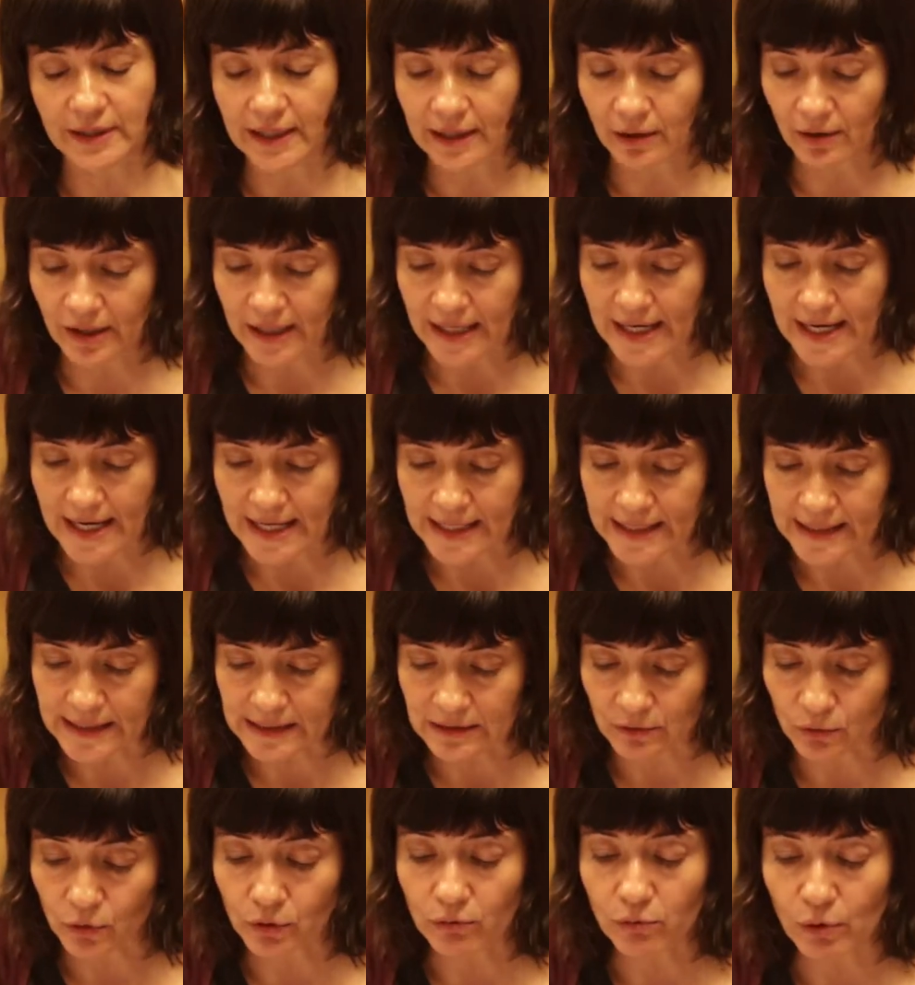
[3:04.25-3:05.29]

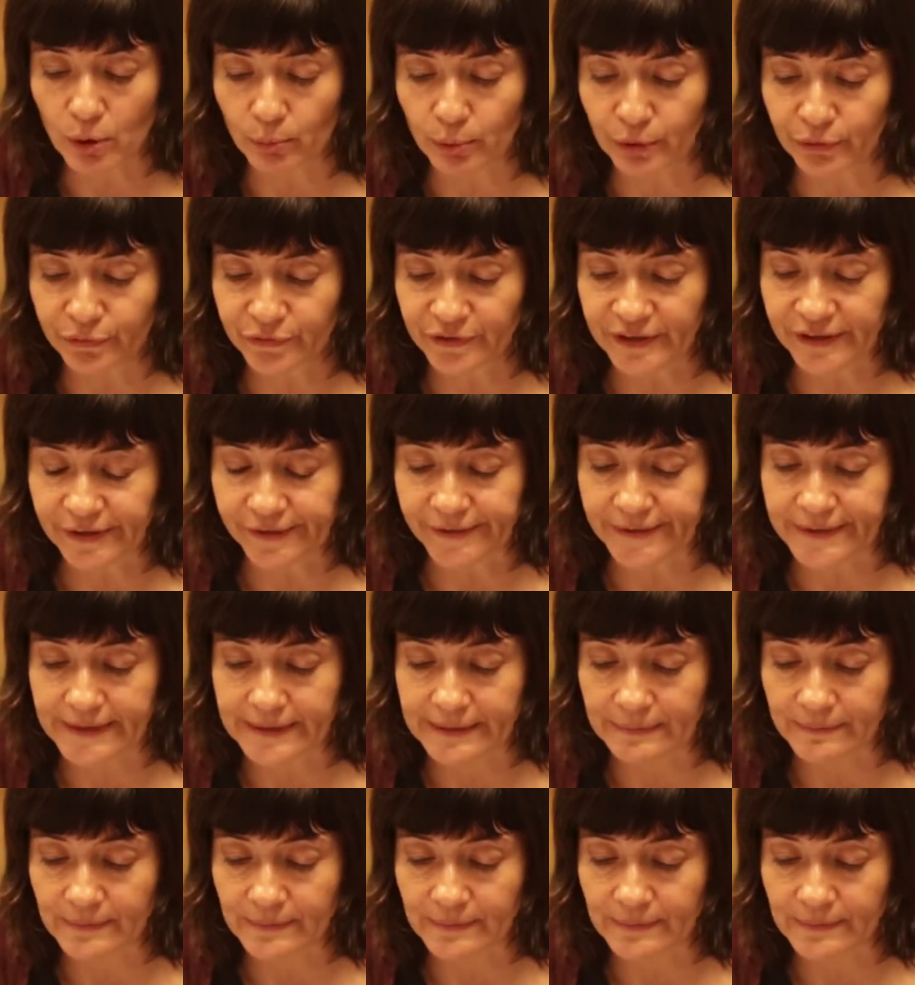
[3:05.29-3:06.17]
areas, or rubble fields.